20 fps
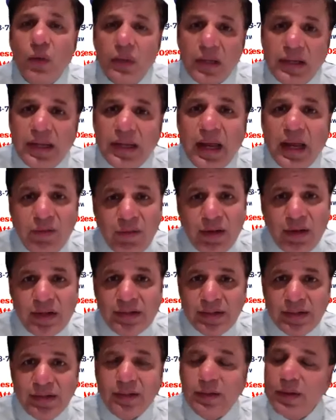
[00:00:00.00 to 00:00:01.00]
TN visa.
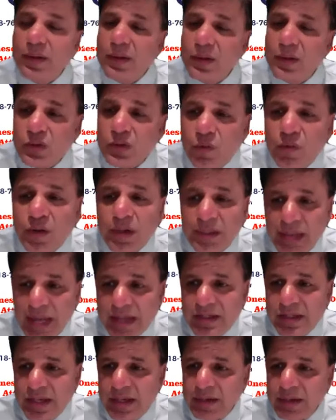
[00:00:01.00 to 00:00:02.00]
So
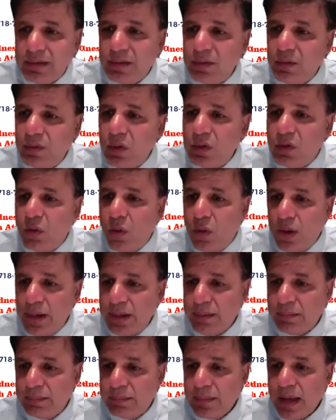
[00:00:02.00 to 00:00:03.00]
fantastic, good
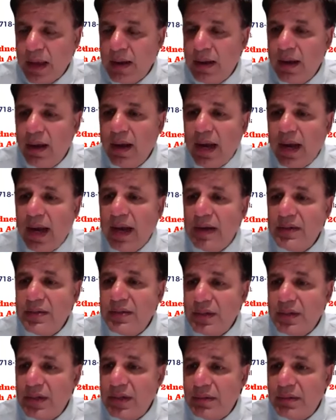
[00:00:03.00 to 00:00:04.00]
going. And
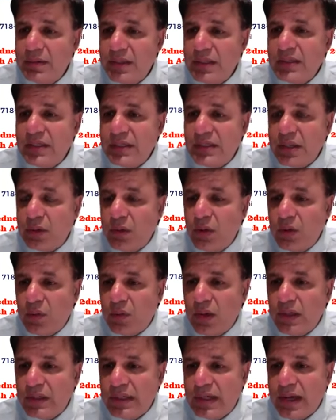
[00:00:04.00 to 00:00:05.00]
this is a good
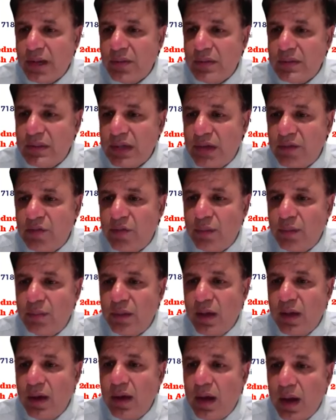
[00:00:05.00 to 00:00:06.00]
question, I would say, from
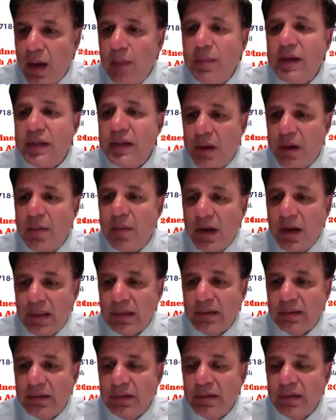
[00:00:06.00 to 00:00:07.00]
Hamid Kamal.
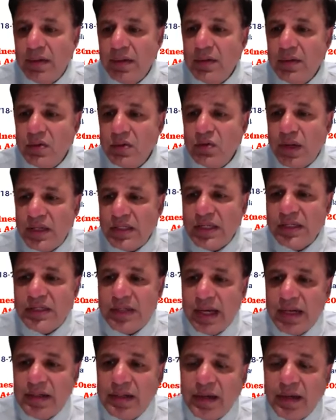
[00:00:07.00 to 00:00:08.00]
So as I
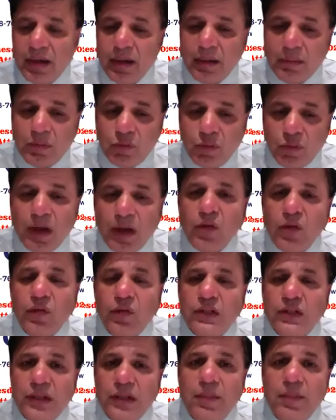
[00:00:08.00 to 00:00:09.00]
said, try to
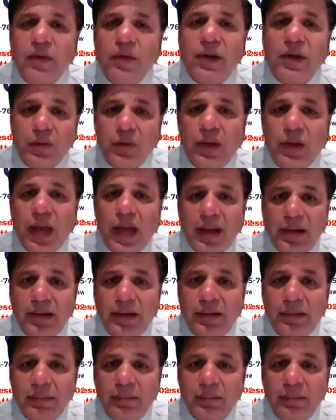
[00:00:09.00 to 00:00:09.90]
first immigrate to Canada.